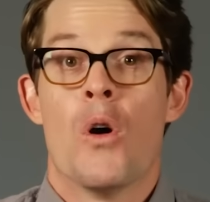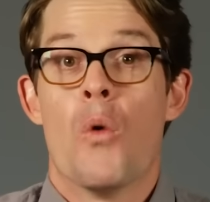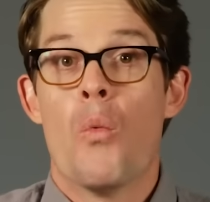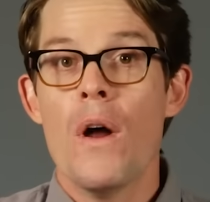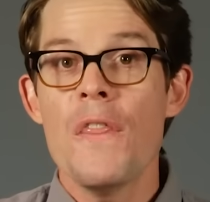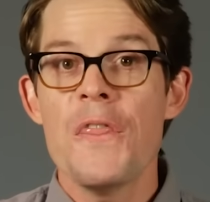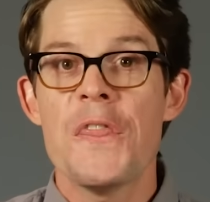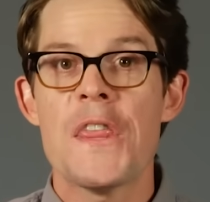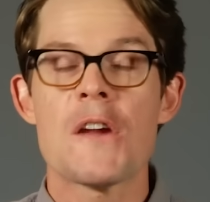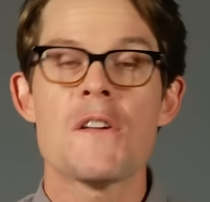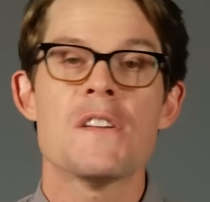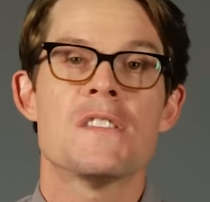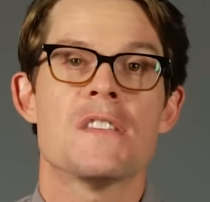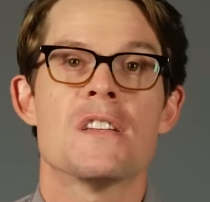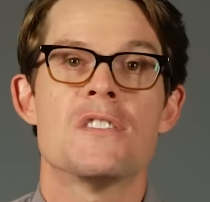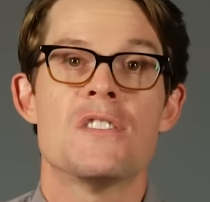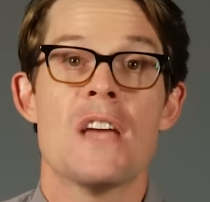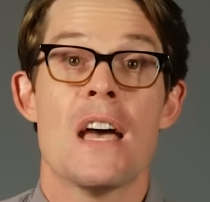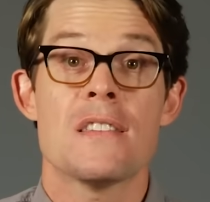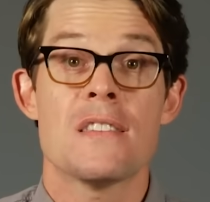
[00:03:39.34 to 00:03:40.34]
Well, one theory
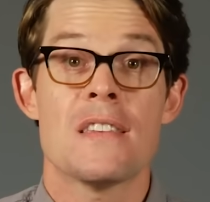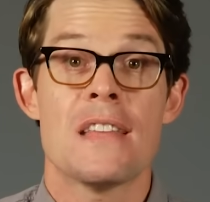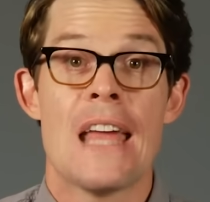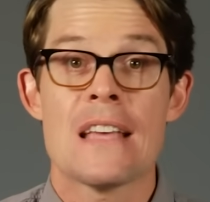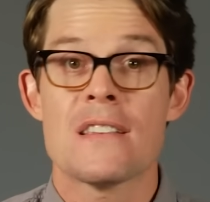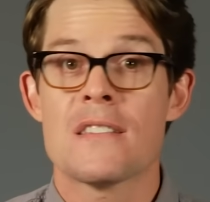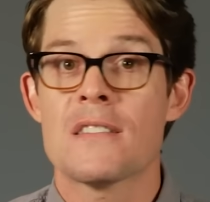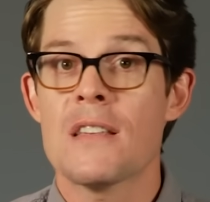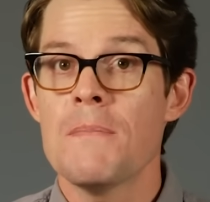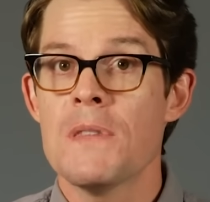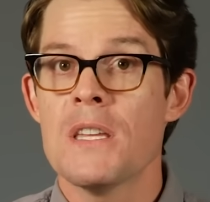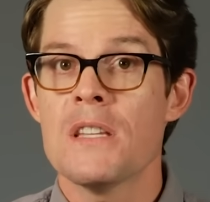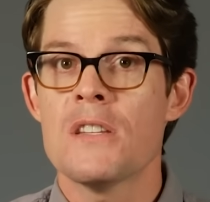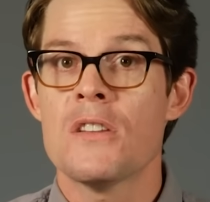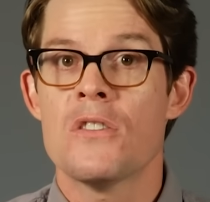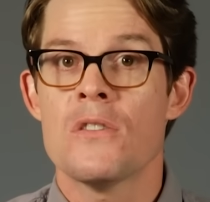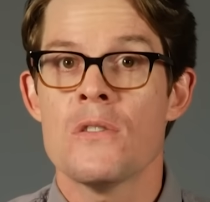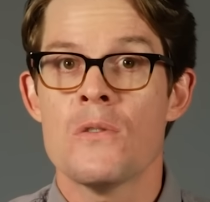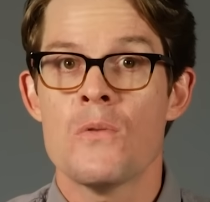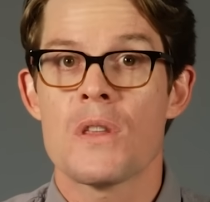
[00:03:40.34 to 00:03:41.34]
suggests it has something to
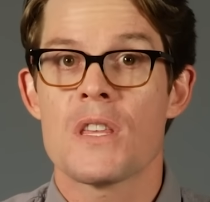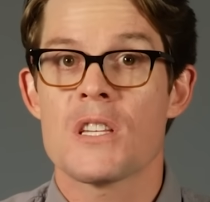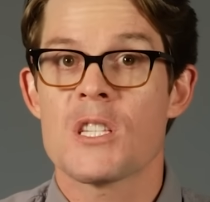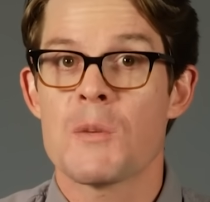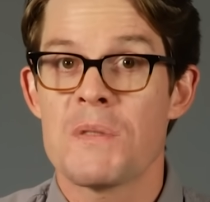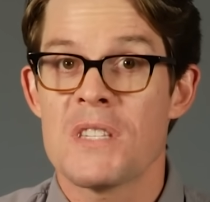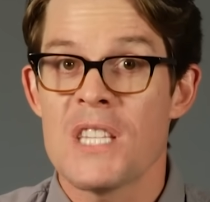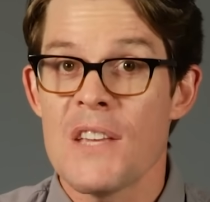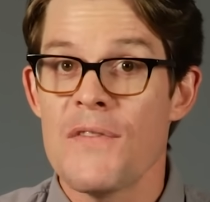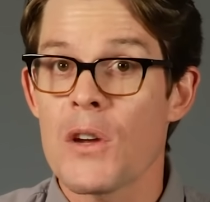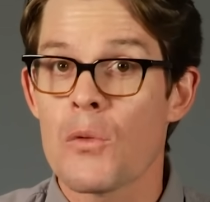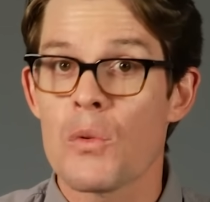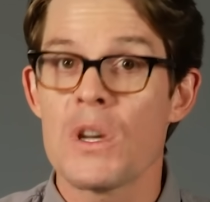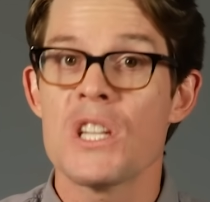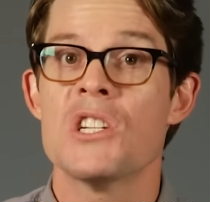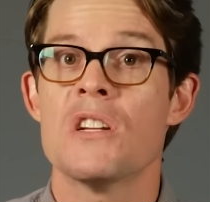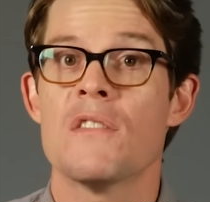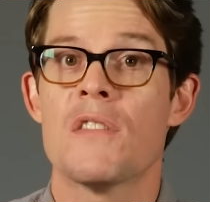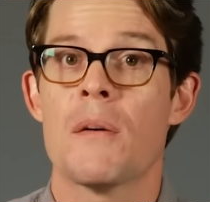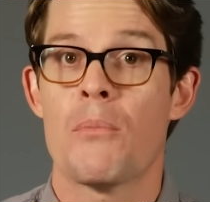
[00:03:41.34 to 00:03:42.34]
do with a specific
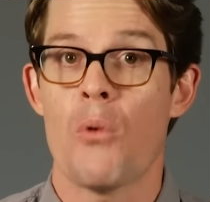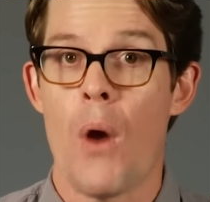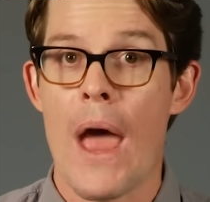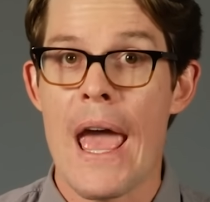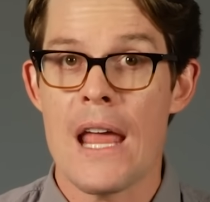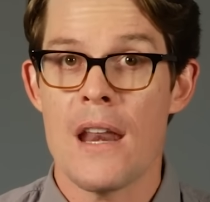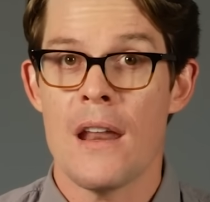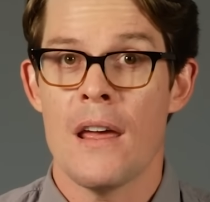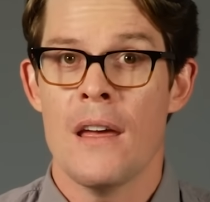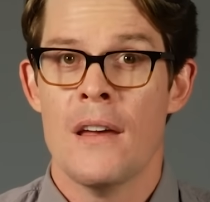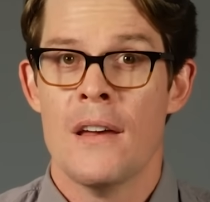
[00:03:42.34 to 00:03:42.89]
region of the brain,